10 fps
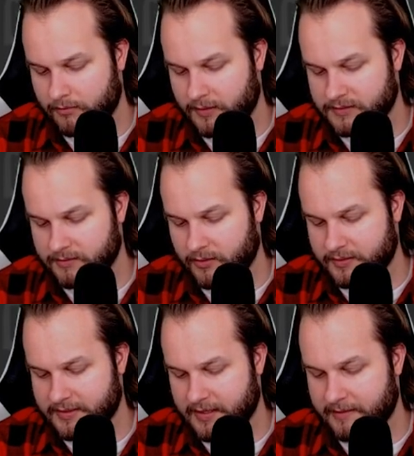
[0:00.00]
Be some
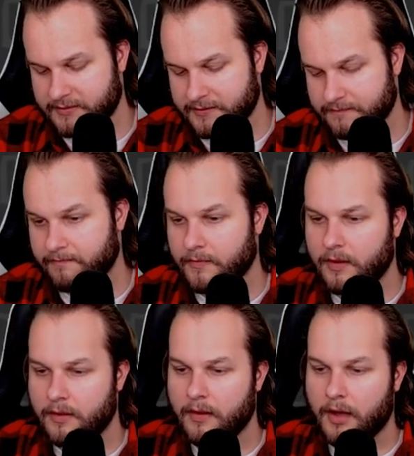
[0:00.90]
good times.
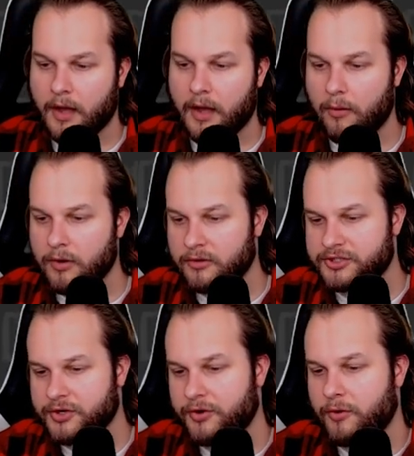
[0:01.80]
Uh, what old
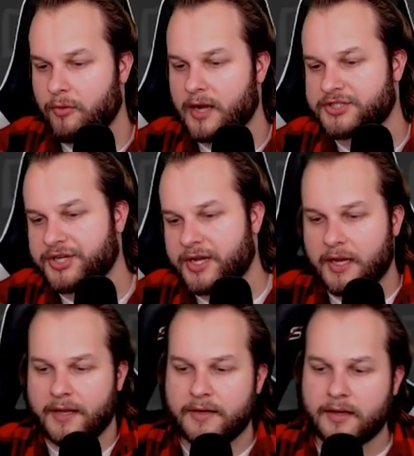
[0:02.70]
show are you watching
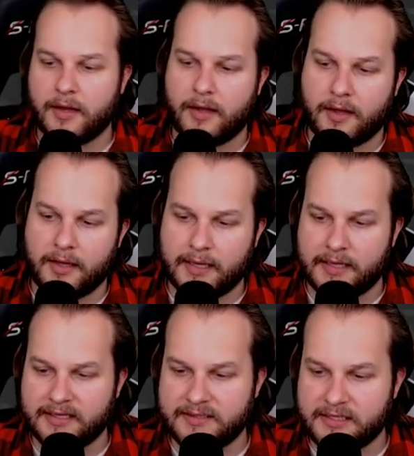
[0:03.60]
on
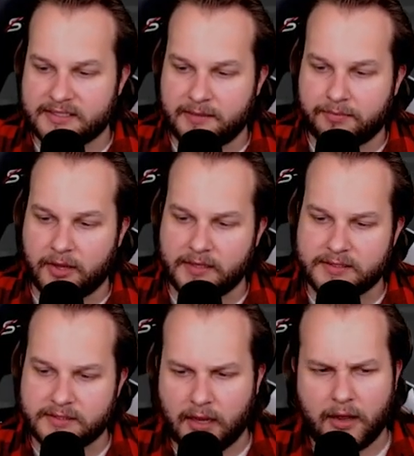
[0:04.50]
uh, Disney
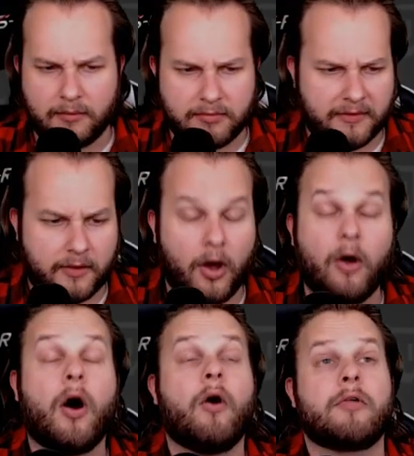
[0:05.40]
Plus? Um, nothing.
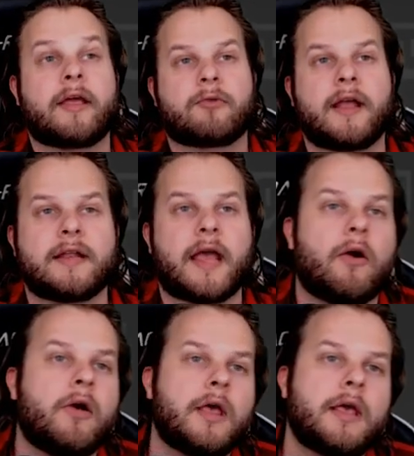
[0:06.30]
Oh, oh, like right
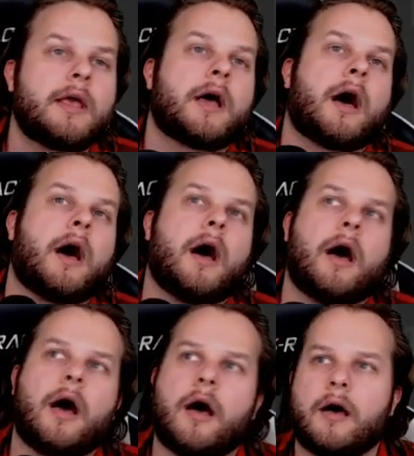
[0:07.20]
now.
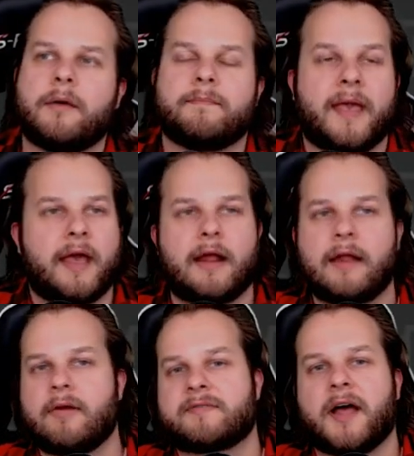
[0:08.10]
Ah, man, I
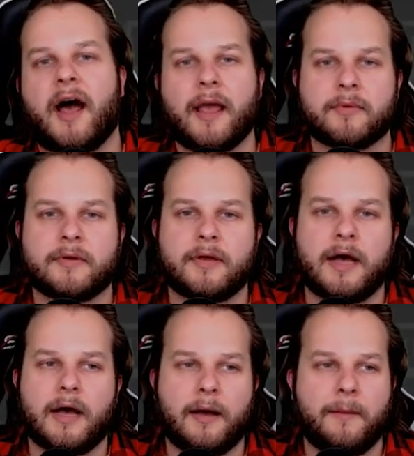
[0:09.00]
don't have time.
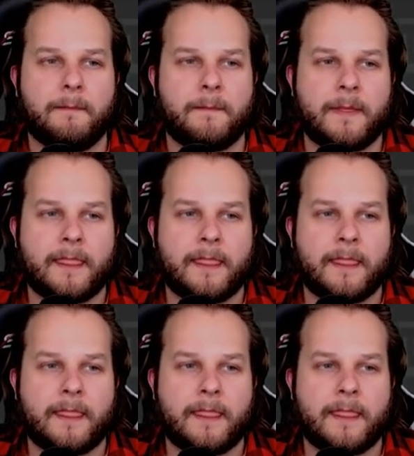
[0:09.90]
Um,